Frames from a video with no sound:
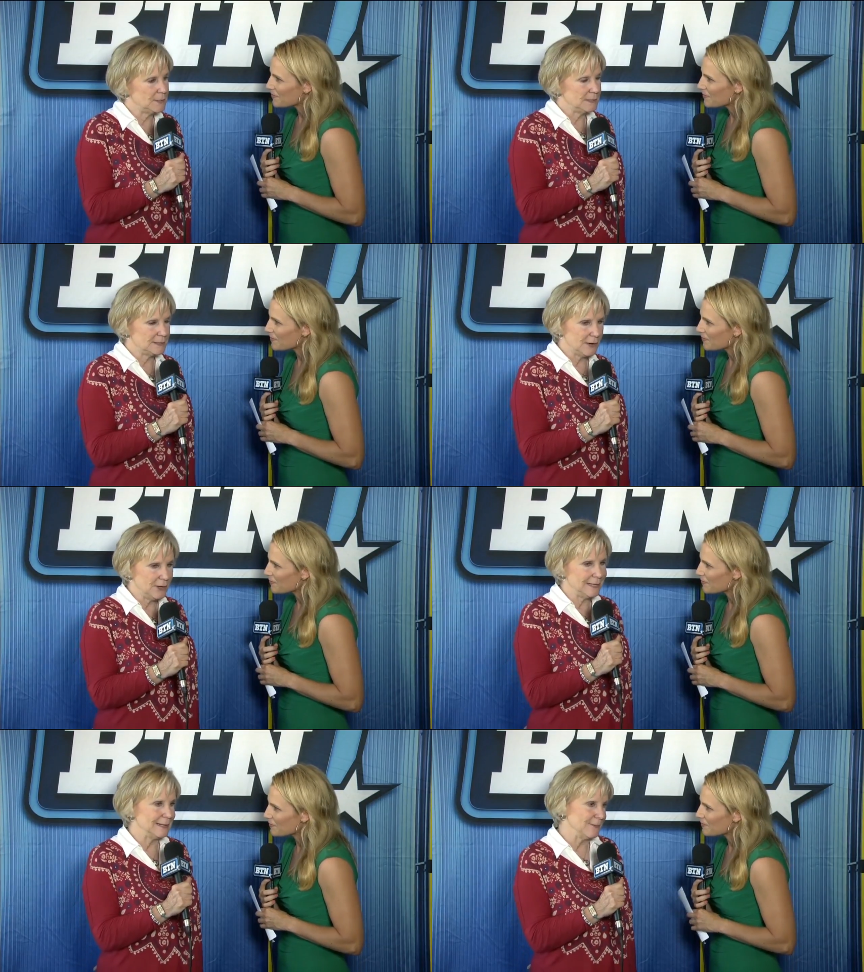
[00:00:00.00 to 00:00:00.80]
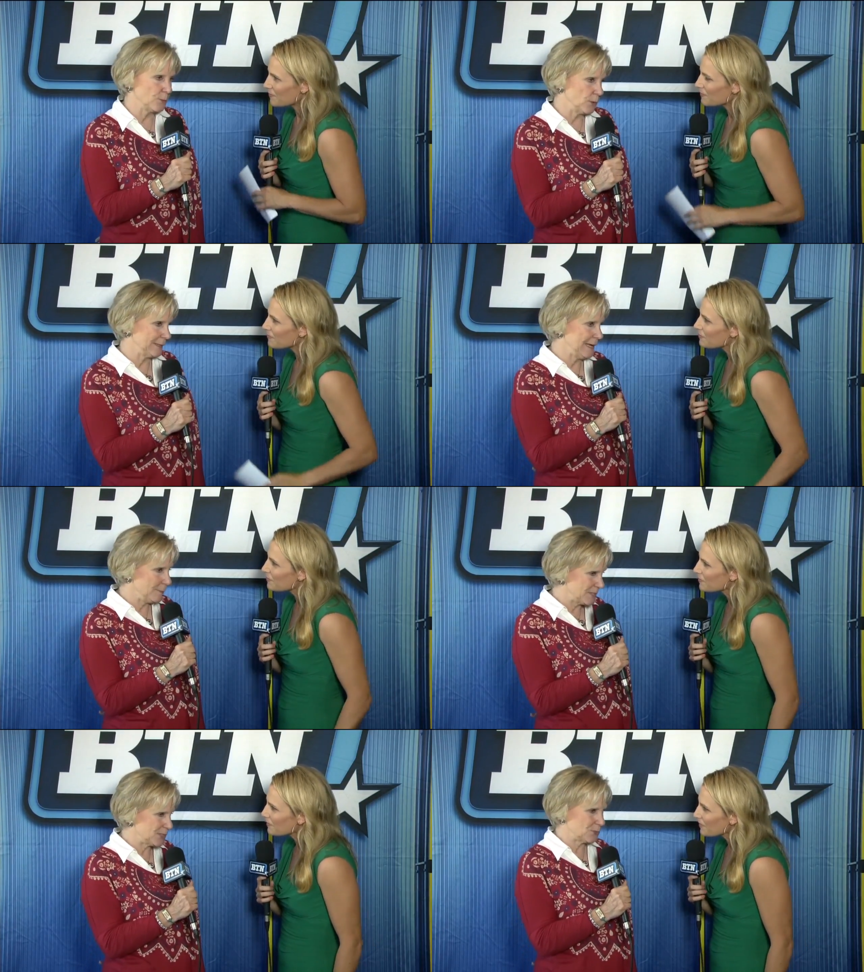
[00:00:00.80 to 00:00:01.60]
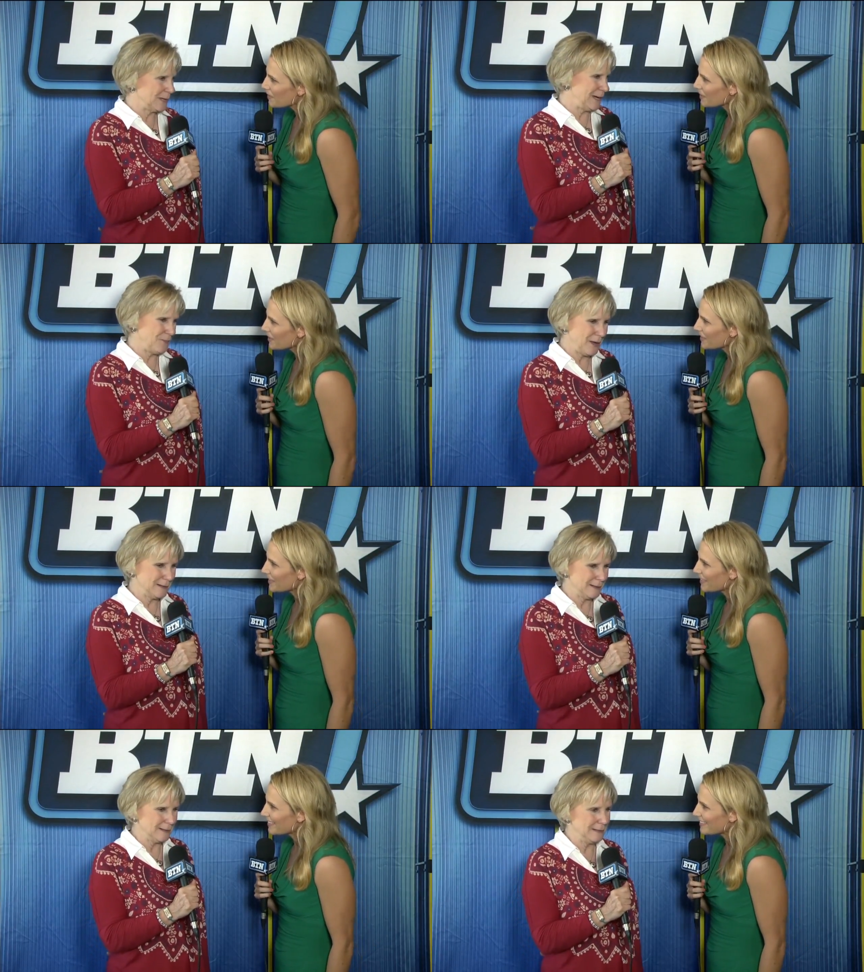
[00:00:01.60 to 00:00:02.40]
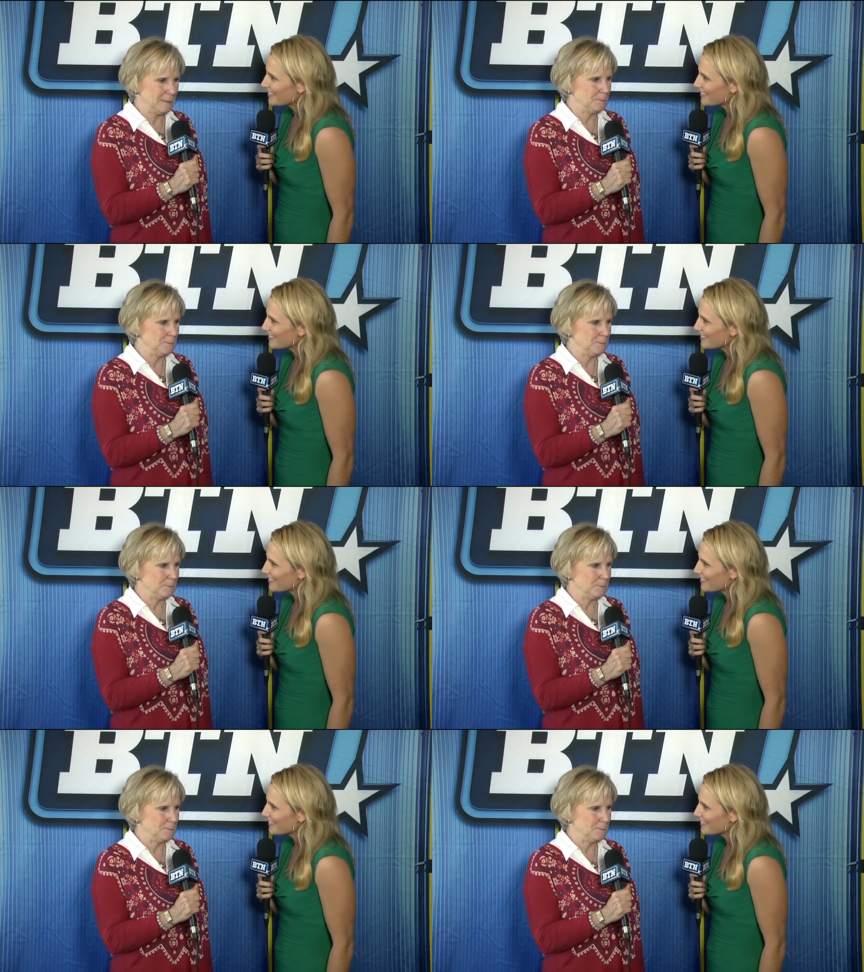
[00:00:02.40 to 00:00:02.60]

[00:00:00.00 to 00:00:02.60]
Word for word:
Speaker 1: Terry didn't like the word chemistry. He thought he,